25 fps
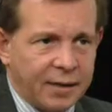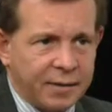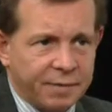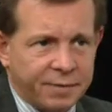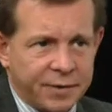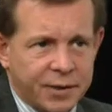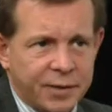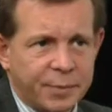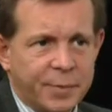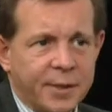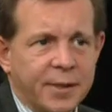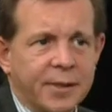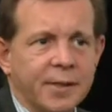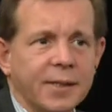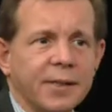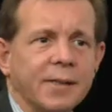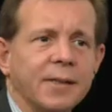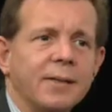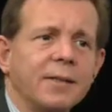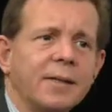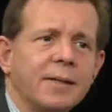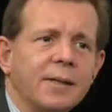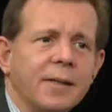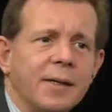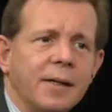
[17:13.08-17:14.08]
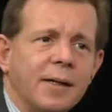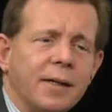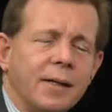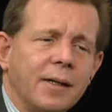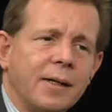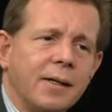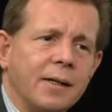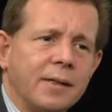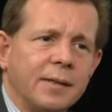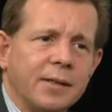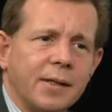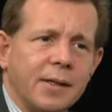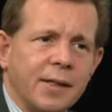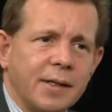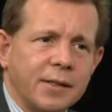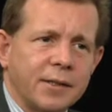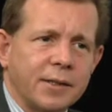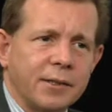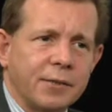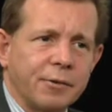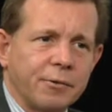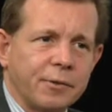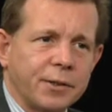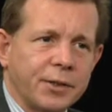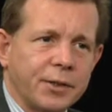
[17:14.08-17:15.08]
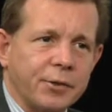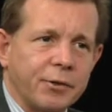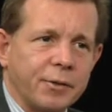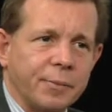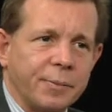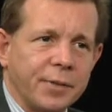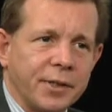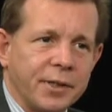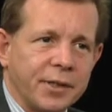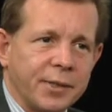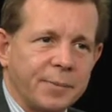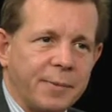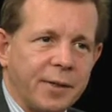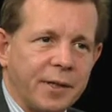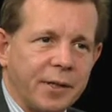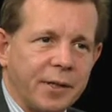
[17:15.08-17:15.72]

for speeding in the last year or so on Peaks Parkway?